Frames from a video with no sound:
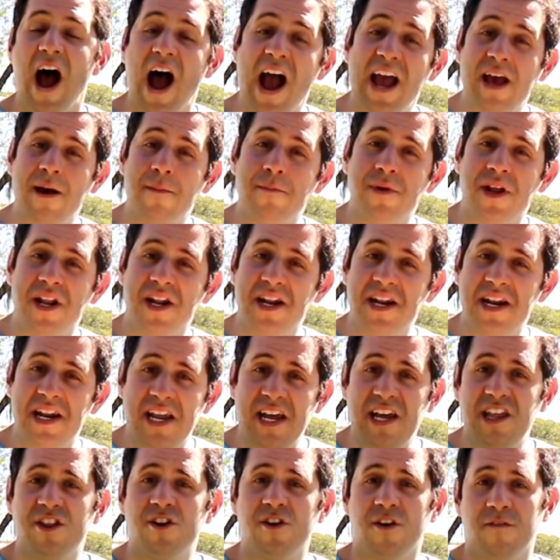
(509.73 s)
I am
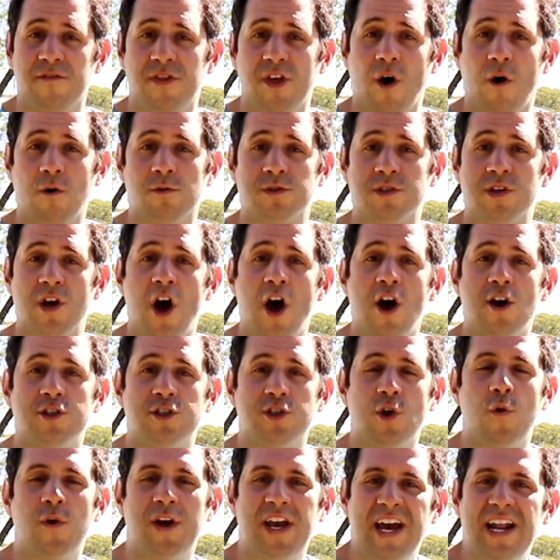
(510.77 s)
neither of those,
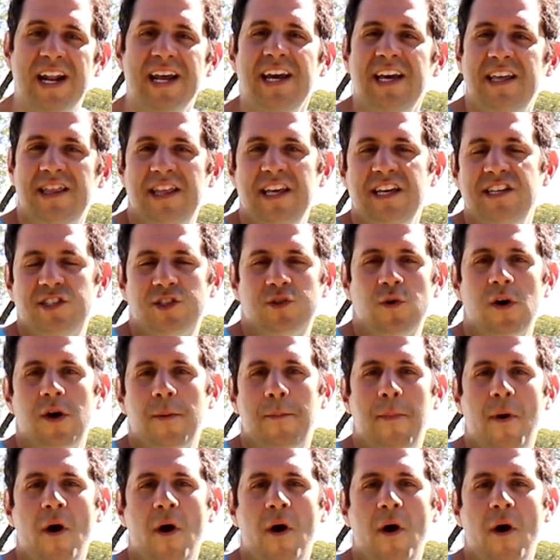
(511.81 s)
so getting these sort of